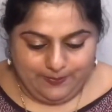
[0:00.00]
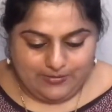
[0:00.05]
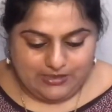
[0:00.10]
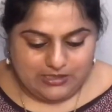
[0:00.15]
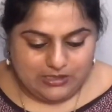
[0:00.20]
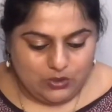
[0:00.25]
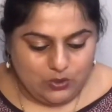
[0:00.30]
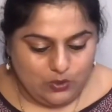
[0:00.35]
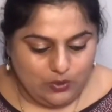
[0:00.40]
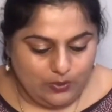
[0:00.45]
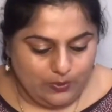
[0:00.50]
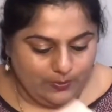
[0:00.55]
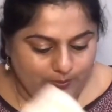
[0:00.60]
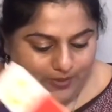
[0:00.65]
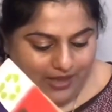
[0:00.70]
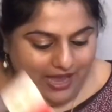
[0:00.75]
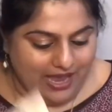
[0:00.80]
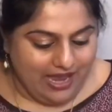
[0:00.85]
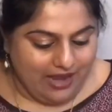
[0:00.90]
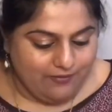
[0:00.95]
So
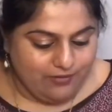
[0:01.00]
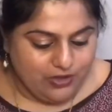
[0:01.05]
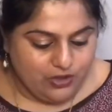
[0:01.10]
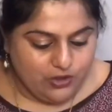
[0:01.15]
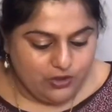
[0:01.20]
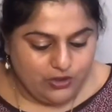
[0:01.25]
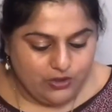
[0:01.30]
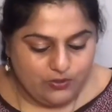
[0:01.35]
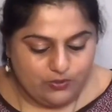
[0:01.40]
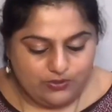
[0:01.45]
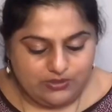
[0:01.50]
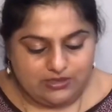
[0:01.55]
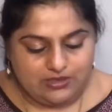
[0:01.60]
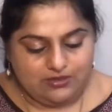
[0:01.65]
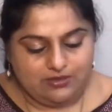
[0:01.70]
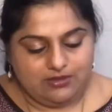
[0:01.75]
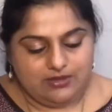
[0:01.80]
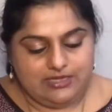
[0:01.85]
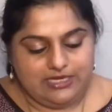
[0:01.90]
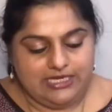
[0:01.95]
I have introduced
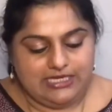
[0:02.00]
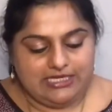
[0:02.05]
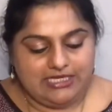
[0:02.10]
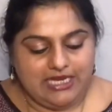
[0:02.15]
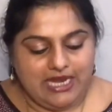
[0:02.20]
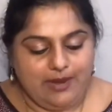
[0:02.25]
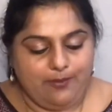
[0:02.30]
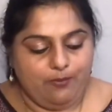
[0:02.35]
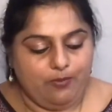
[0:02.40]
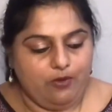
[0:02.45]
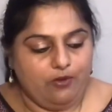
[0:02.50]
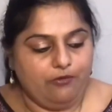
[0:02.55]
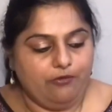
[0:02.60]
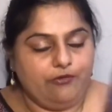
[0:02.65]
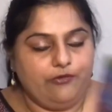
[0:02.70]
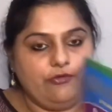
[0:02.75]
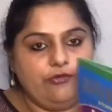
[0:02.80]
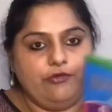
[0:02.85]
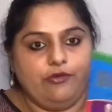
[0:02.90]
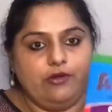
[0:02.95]
these type of
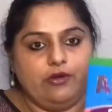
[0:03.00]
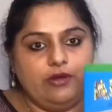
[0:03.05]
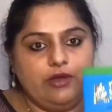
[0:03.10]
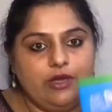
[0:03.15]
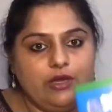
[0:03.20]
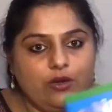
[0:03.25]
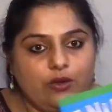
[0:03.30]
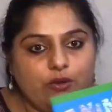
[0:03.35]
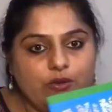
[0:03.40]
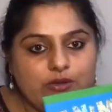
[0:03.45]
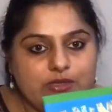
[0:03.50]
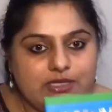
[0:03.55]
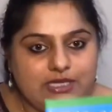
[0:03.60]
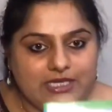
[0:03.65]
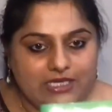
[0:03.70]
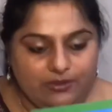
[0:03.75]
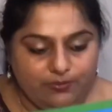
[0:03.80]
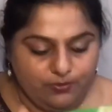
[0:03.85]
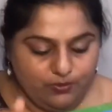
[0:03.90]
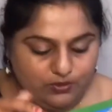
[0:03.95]

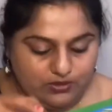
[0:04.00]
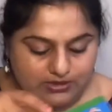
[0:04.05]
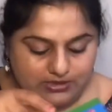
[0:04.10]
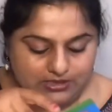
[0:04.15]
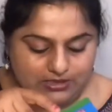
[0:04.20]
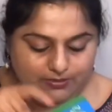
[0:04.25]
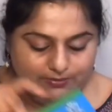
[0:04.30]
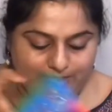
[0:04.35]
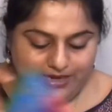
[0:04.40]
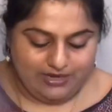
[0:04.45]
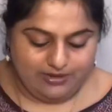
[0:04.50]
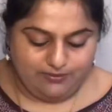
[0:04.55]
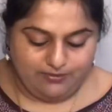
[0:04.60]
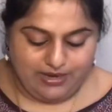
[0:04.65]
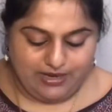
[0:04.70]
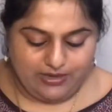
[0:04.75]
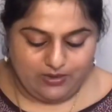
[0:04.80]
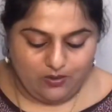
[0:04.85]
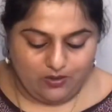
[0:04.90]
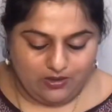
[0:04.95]
sticker books.
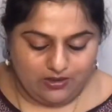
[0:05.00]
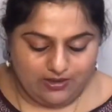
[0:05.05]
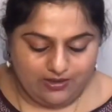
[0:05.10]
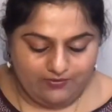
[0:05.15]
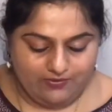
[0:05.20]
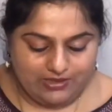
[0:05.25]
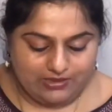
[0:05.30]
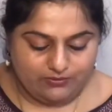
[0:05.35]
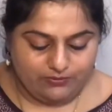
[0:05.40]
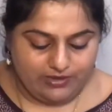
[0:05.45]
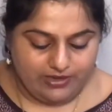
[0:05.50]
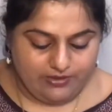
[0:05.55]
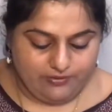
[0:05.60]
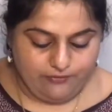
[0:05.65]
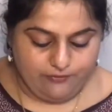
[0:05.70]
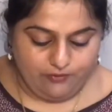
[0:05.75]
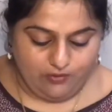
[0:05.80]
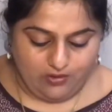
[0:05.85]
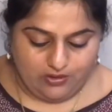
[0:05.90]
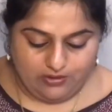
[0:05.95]
My daughter was very
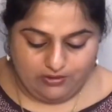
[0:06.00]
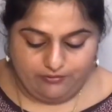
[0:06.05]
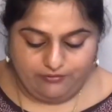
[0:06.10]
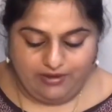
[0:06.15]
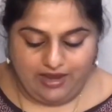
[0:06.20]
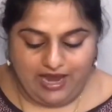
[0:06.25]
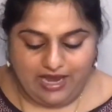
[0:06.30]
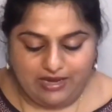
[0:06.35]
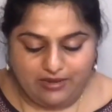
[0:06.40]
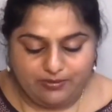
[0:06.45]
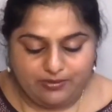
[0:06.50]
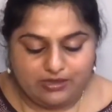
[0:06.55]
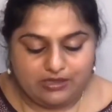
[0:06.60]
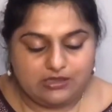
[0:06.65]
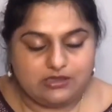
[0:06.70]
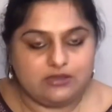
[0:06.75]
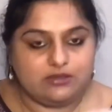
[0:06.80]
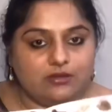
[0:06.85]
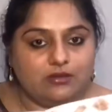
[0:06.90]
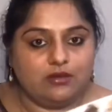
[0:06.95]
fond of
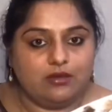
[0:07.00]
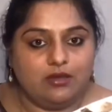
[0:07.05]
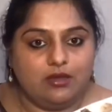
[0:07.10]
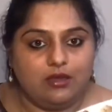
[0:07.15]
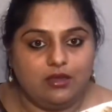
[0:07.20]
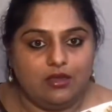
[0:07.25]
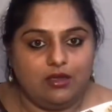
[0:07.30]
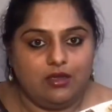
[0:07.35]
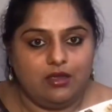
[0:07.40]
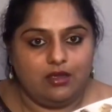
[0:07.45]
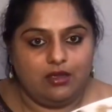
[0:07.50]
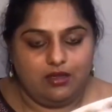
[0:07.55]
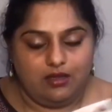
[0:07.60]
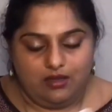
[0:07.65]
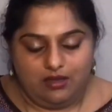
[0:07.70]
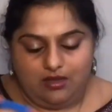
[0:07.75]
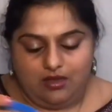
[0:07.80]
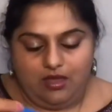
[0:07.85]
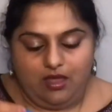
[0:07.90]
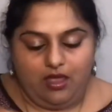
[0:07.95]
animals,
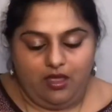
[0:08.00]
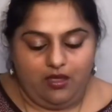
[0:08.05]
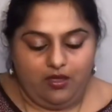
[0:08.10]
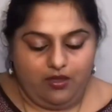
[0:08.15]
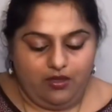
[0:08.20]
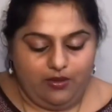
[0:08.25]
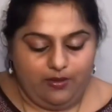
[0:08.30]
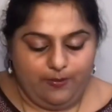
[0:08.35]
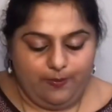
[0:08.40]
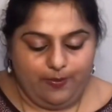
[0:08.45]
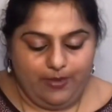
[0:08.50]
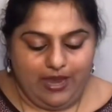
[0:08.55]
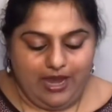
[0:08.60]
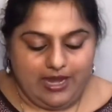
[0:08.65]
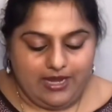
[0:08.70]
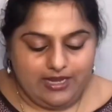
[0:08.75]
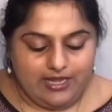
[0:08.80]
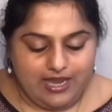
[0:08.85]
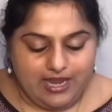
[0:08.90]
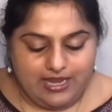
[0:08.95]

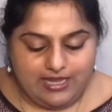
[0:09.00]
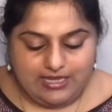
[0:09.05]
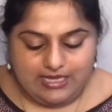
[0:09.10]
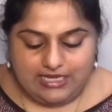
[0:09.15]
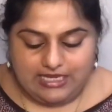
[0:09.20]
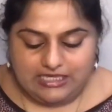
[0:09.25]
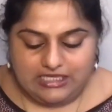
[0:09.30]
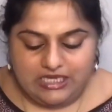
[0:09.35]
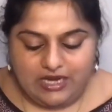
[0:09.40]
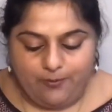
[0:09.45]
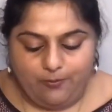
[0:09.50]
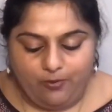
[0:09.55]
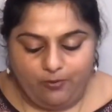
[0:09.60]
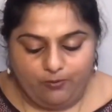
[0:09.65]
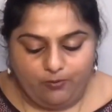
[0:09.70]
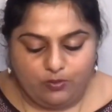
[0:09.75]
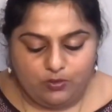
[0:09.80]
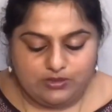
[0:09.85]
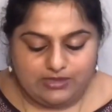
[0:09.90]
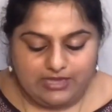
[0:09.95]
and then these type
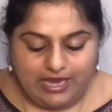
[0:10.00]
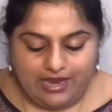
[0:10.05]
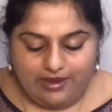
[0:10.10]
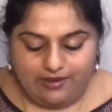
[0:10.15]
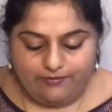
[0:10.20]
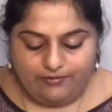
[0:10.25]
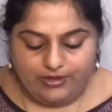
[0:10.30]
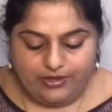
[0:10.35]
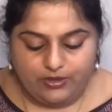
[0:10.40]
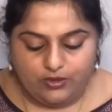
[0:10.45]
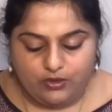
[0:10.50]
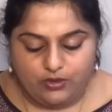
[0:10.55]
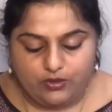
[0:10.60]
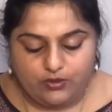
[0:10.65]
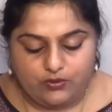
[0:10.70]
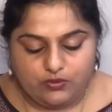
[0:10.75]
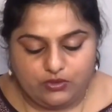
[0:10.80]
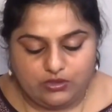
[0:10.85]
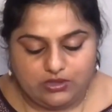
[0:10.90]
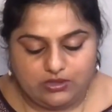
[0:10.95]
of books I have
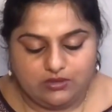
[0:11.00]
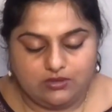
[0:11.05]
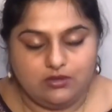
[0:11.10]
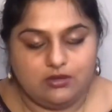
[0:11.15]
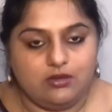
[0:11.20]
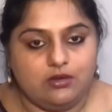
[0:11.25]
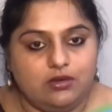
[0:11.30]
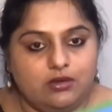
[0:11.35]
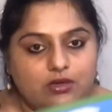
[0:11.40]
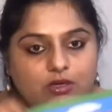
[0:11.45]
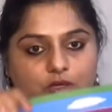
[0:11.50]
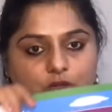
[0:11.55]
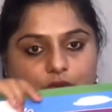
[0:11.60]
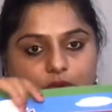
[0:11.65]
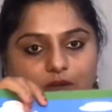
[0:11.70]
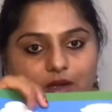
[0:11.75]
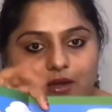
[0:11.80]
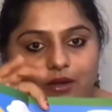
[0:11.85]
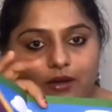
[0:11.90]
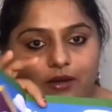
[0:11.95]
introduced to
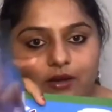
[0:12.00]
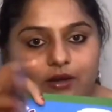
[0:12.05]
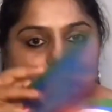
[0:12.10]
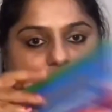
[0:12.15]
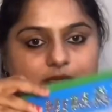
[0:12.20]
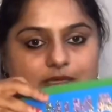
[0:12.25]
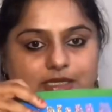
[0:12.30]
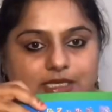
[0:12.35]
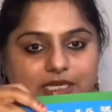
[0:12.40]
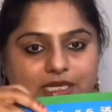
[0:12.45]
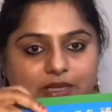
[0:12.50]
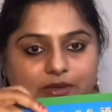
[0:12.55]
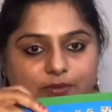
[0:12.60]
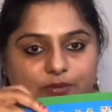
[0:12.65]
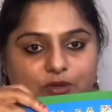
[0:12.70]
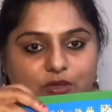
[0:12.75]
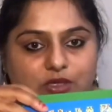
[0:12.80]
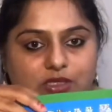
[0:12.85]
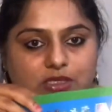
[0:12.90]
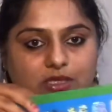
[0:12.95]
her, sticker
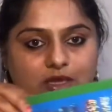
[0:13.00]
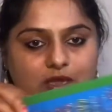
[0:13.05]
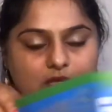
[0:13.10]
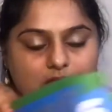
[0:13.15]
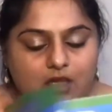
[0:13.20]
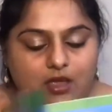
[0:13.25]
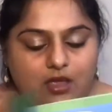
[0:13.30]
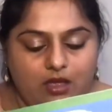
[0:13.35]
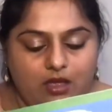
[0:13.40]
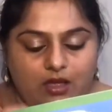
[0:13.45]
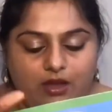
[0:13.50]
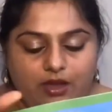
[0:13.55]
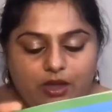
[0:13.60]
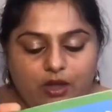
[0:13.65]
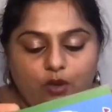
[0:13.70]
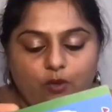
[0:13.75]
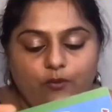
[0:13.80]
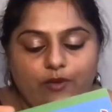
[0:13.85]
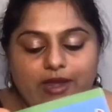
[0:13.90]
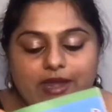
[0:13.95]
books,
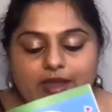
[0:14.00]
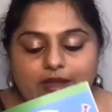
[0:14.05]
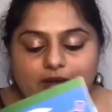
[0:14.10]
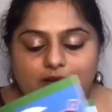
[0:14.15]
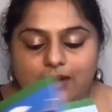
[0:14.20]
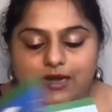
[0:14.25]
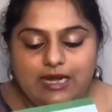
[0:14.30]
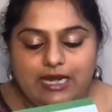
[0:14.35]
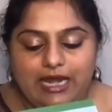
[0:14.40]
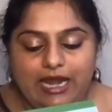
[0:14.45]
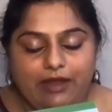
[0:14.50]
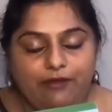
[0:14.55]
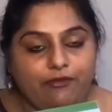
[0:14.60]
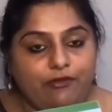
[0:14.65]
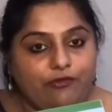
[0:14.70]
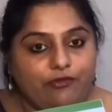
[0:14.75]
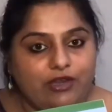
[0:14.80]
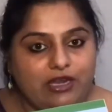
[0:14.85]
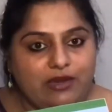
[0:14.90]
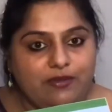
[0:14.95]
very early, like
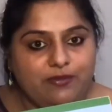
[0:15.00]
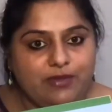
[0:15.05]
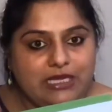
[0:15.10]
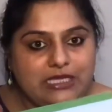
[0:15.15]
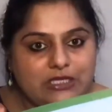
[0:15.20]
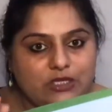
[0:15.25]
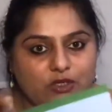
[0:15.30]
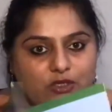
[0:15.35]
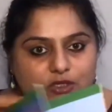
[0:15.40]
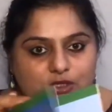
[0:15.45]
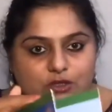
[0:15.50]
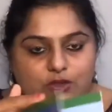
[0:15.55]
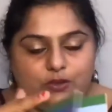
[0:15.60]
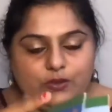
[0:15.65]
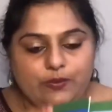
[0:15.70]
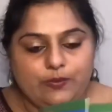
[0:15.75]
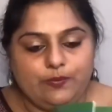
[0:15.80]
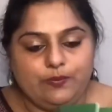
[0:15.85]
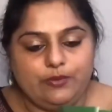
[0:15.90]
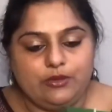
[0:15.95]
15 months or
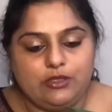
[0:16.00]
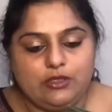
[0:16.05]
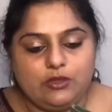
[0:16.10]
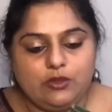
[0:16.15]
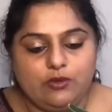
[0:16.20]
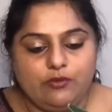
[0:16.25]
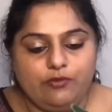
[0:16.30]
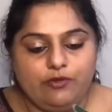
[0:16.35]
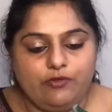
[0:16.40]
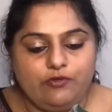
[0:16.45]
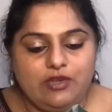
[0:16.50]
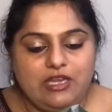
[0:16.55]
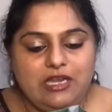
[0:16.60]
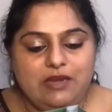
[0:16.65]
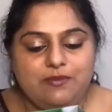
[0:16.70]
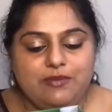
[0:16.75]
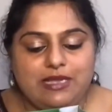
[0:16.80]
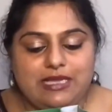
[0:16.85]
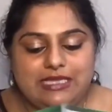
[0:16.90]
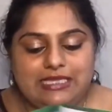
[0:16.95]
so. So
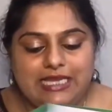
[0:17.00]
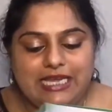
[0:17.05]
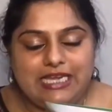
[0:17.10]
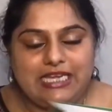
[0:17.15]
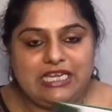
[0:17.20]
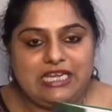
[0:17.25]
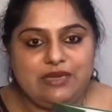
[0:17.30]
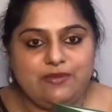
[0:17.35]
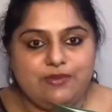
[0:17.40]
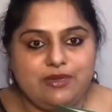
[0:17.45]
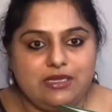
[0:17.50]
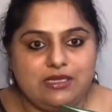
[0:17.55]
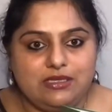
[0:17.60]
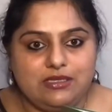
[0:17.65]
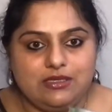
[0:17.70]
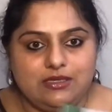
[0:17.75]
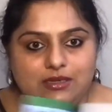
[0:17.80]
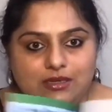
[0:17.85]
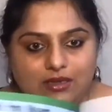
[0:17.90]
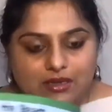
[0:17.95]
15 months, 18
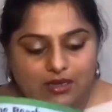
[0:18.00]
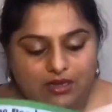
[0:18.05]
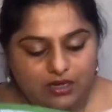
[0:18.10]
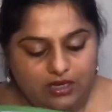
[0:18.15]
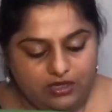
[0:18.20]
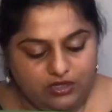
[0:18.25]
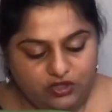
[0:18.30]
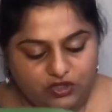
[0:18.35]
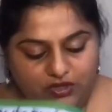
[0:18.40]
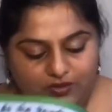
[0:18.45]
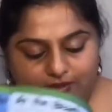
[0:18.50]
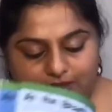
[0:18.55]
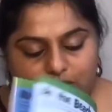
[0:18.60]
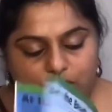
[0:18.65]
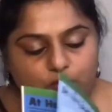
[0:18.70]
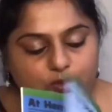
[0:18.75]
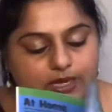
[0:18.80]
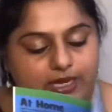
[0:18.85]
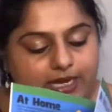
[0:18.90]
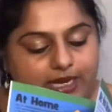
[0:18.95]
months, she
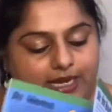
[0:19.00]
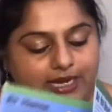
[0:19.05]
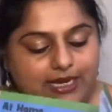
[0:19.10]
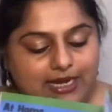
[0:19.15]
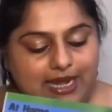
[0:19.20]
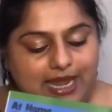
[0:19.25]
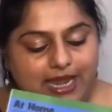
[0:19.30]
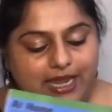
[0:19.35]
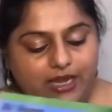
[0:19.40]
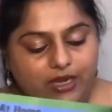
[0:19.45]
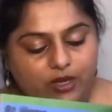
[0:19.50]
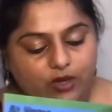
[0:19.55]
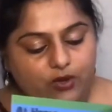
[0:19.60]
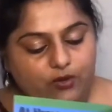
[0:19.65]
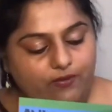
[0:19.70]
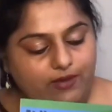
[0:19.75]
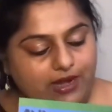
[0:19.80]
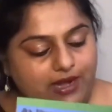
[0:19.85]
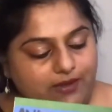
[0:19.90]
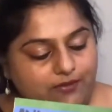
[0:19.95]
was doing it like,
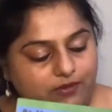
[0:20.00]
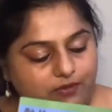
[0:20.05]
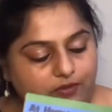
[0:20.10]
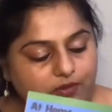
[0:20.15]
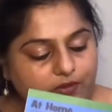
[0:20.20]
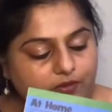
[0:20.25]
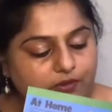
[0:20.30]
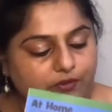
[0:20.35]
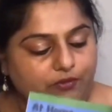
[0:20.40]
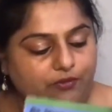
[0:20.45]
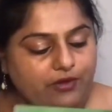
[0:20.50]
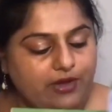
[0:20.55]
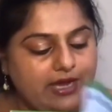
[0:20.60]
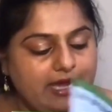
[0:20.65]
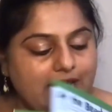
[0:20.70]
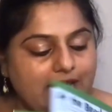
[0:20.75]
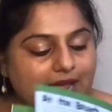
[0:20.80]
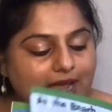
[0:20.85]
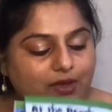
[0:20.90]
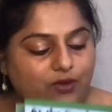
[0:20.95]
whenever we were
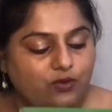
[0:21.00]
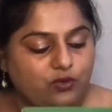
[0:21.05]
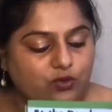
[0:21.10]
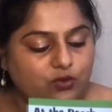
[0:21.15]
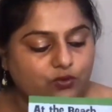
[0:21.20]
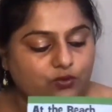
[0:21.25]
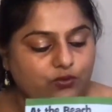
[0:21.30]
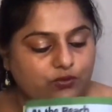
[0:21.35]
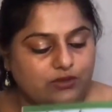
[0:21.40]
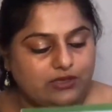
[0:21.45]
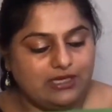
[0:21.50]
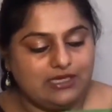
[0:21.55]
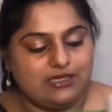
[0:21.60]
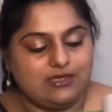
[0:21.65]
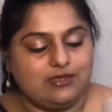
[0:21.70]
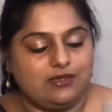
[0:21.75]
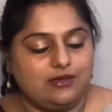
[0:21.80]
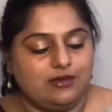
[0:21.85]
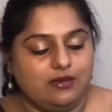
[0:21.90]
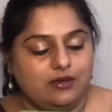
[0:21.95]
free, I used to
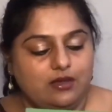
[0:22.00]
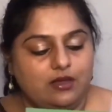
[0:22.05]
just